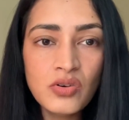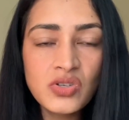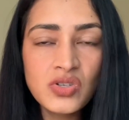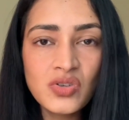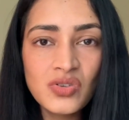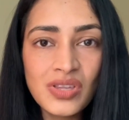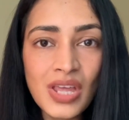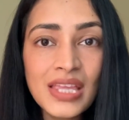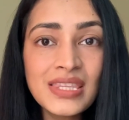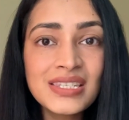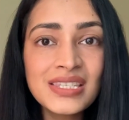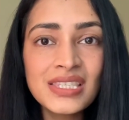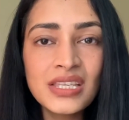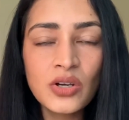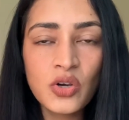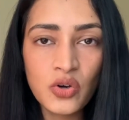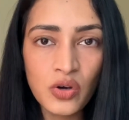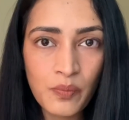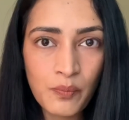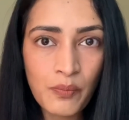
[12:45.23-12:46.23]
So that's the
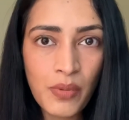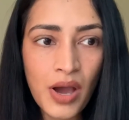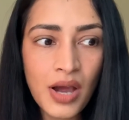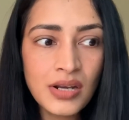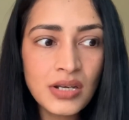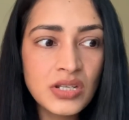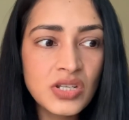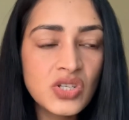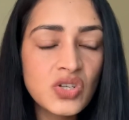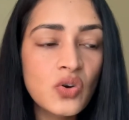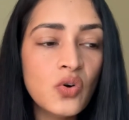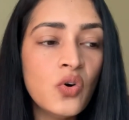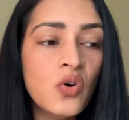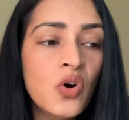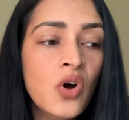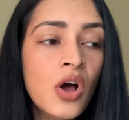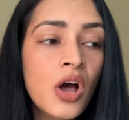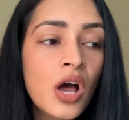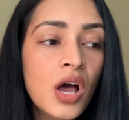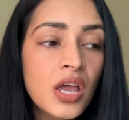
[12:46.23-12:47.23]
good part. So